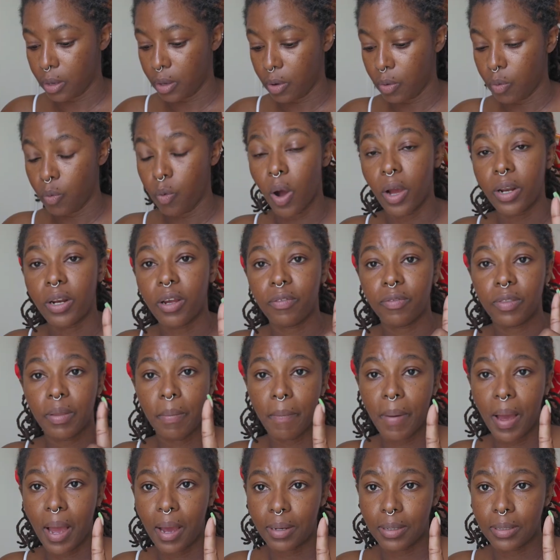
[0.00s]
one of the
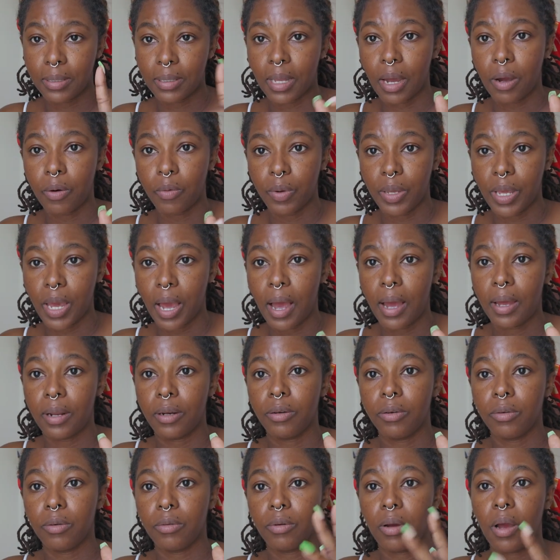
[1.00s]
banks that we
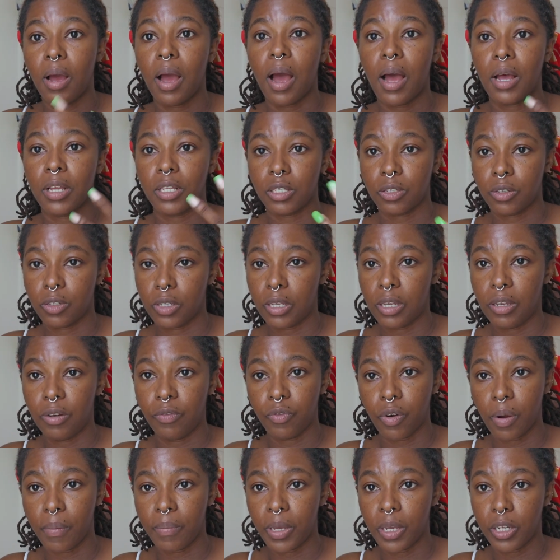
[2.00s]
had asked
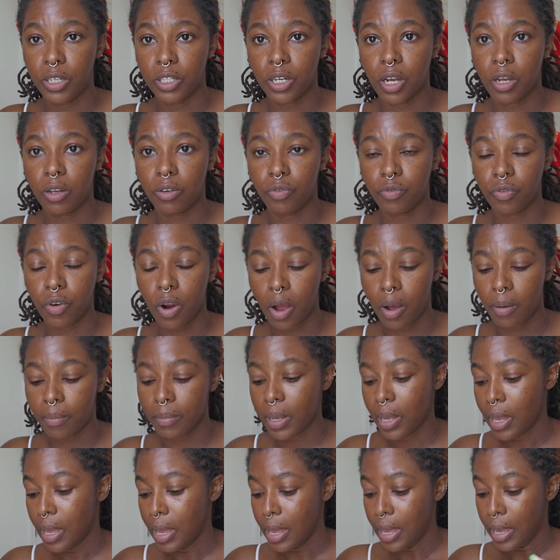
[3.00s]
information from,
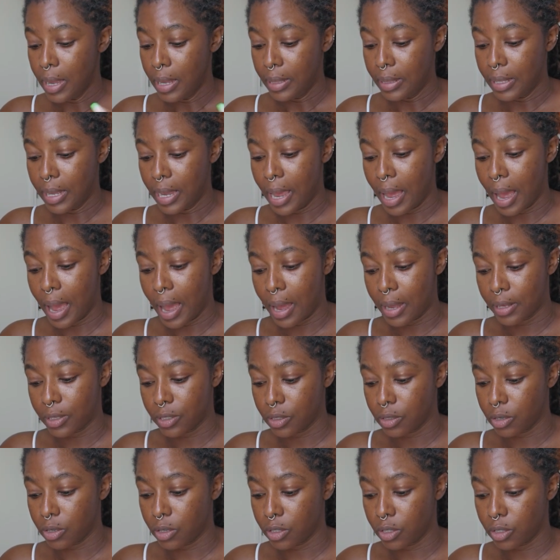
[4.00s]
they
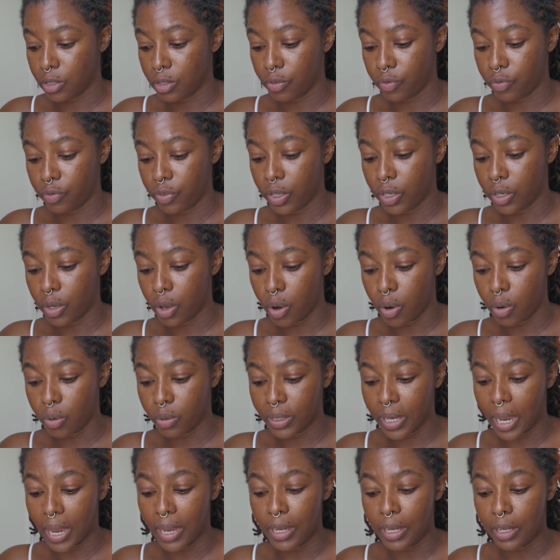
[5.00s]
asked us to fill
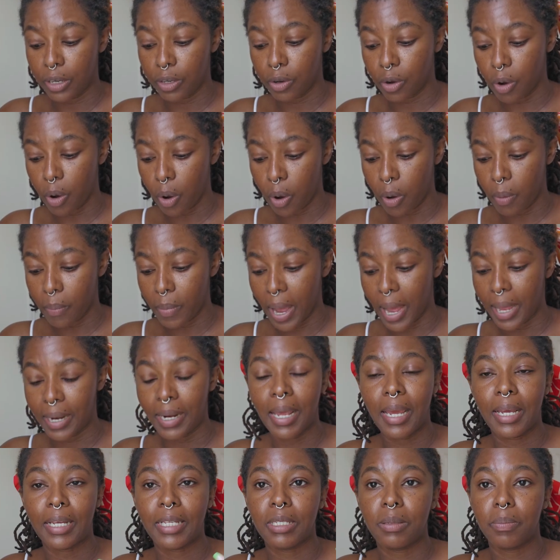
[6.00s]
out an income and
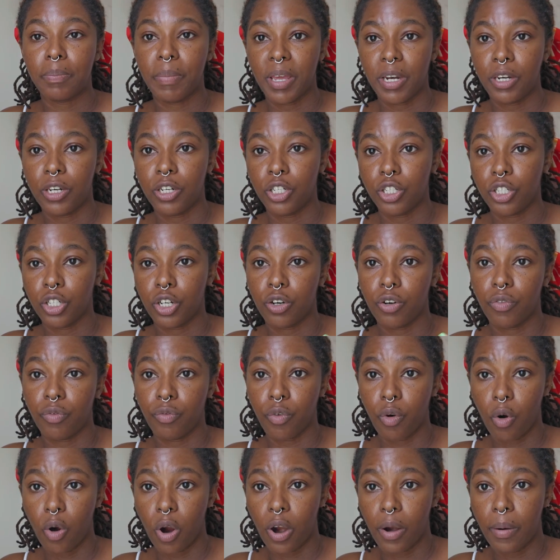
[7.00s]
expenditure
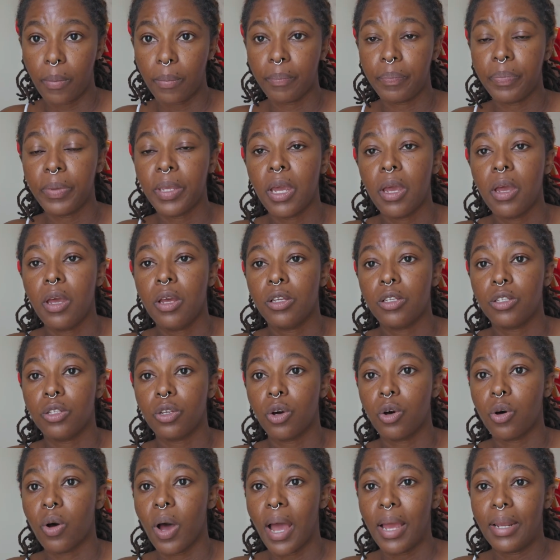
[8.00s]
form.
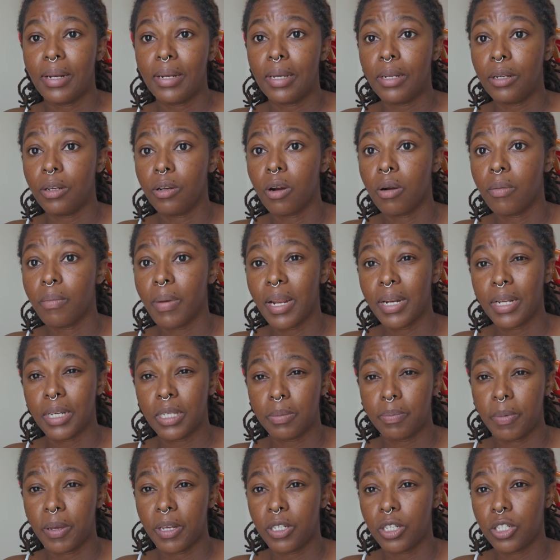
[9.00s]
So an income and
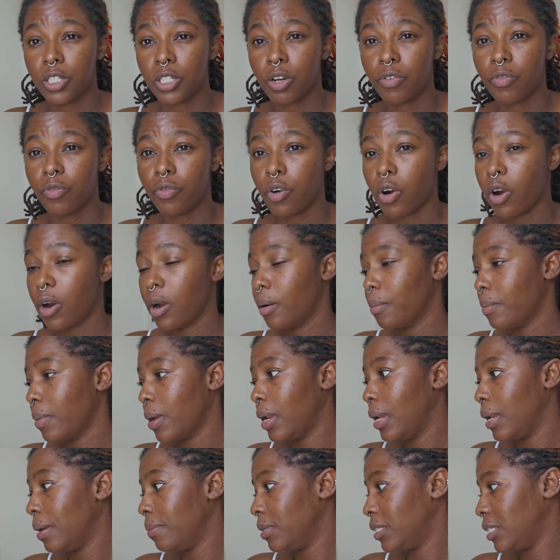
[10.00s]
expenditure form,
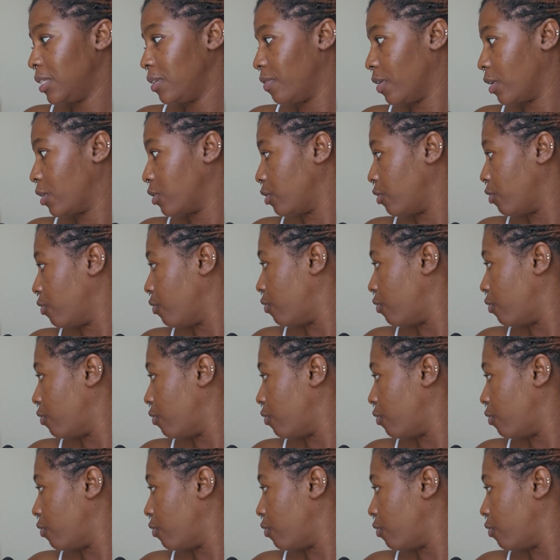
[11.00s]
let me see if I could